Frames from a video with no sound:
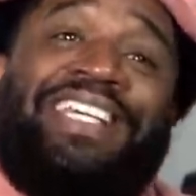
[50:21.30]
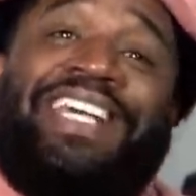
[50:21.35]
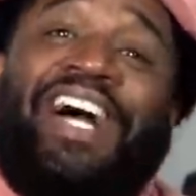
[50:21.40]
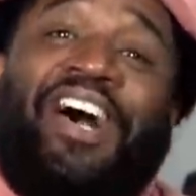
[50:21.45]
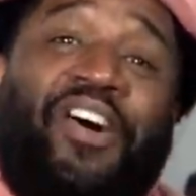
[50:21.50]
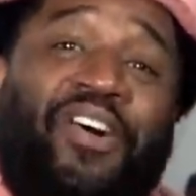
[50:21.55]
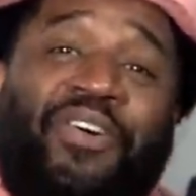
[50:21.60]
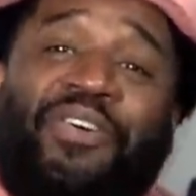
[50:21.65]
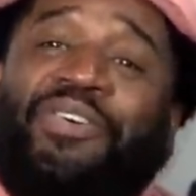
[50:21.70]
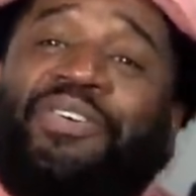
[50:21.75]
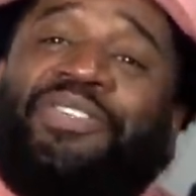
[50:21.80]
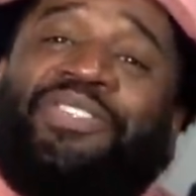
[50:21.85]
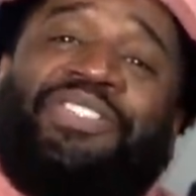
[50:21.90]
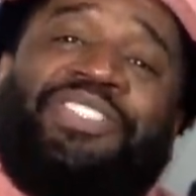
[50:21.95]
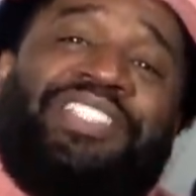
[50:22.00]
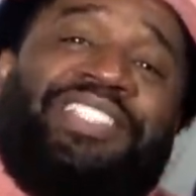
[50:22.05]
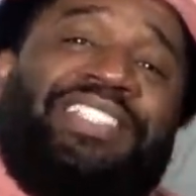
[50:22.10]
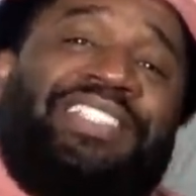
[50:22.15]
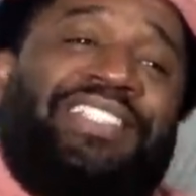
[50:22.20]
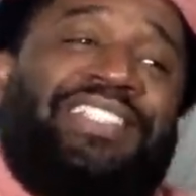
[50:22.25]
It'd be
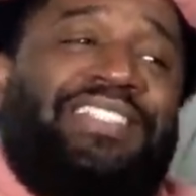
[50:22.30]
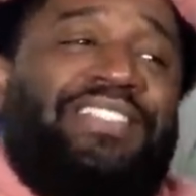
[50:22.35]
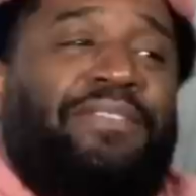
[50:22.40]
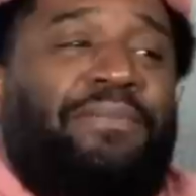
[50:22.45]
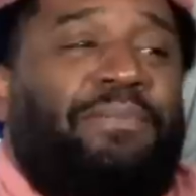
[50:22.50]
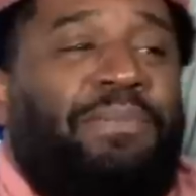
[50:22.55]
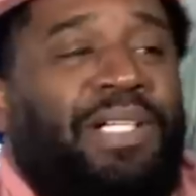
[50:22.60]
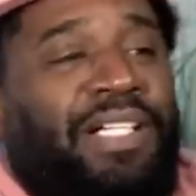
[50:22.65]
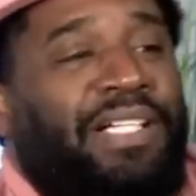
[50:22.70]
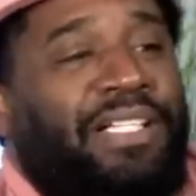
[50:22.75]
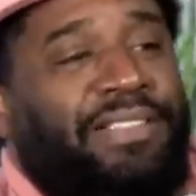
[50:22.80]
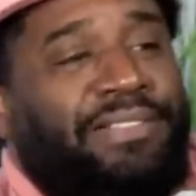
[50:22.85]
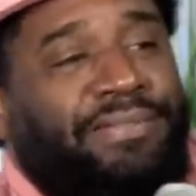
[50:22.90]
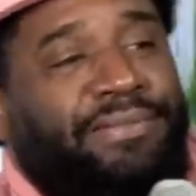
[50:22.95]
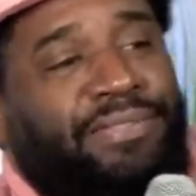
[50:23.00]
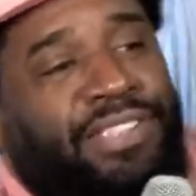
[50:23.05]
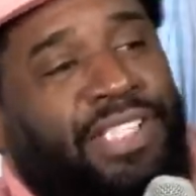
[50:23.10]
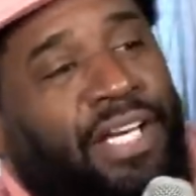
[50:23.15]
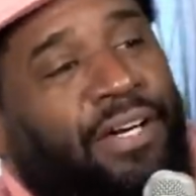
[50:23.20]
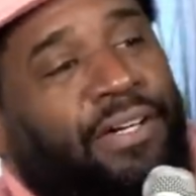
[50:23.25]
gone. Man.
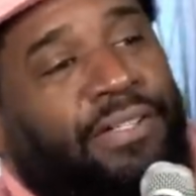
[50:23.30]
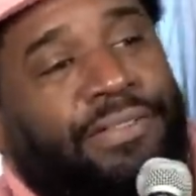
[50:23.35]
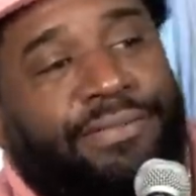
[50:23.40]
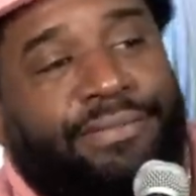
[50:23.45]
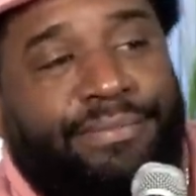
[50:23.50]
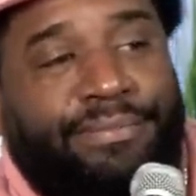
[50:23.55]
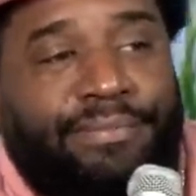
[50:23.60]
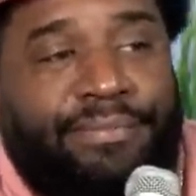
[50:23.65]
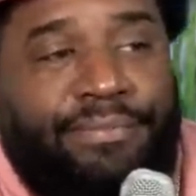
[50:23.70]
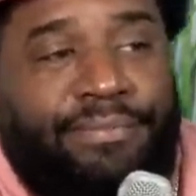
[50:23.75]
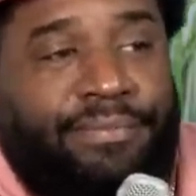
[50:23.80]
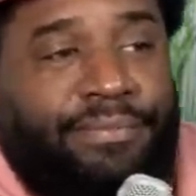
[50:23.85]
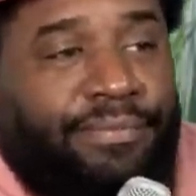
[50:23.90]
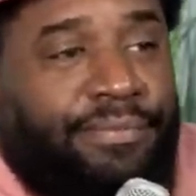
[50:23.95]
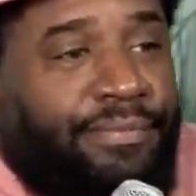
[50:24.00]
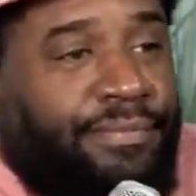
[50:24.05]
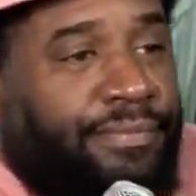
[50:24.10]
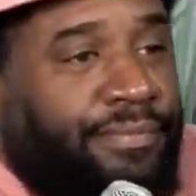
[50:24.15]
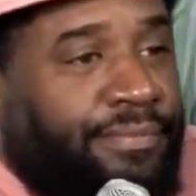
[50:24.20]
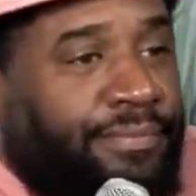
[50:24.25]
But yo, Uncle
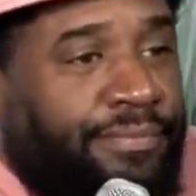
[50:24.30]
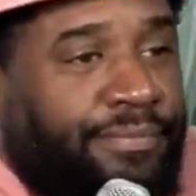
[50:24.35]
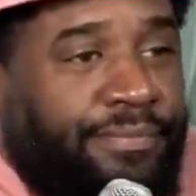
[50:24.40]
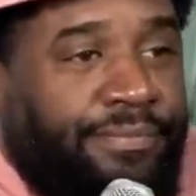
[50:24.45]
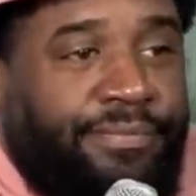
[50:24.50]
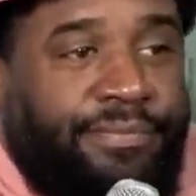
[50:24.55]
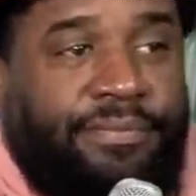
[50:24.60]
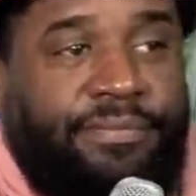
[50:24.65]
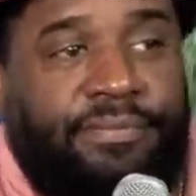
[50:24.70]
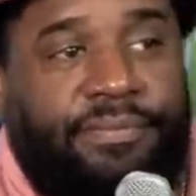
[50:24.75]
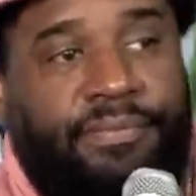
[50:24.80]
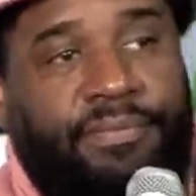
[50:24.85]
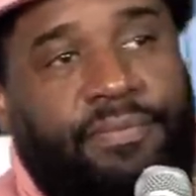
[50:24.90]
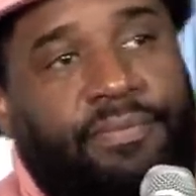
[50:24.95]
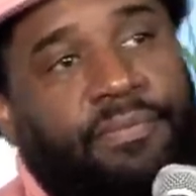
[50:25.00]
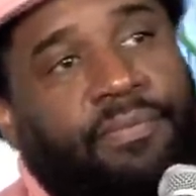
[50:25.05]
Fester yeah. looking bitch.